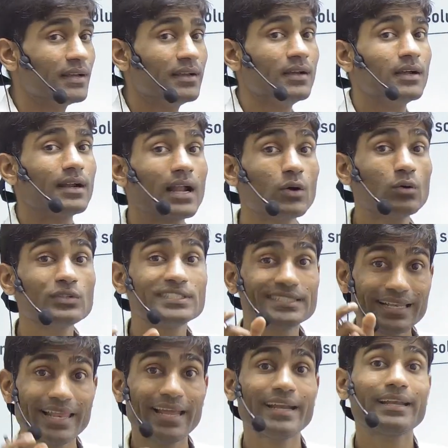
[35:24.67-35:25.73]
Now
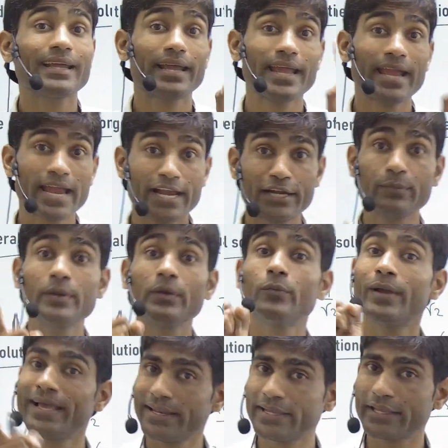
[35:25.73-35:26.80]
select a and b
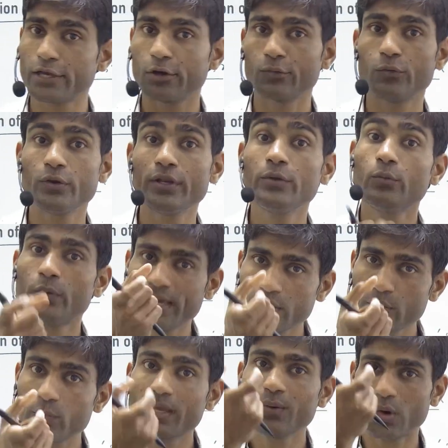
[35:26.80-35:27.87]
very carefully where
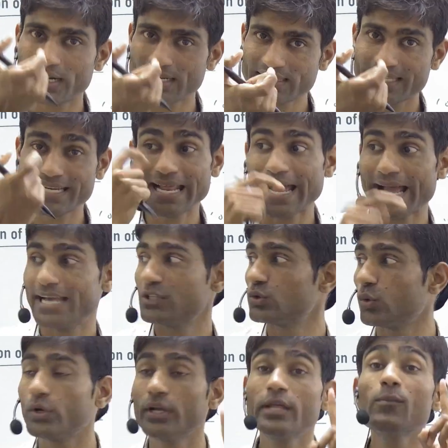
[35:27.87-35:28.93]
we want theta as
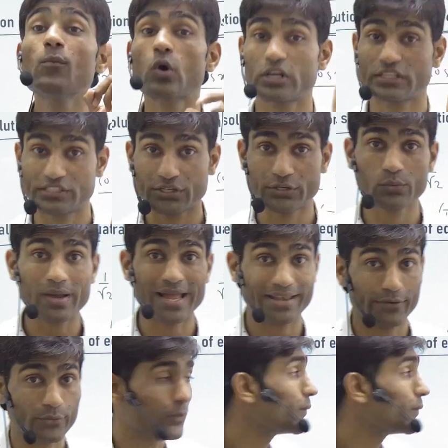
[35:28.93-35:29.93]
only positive value.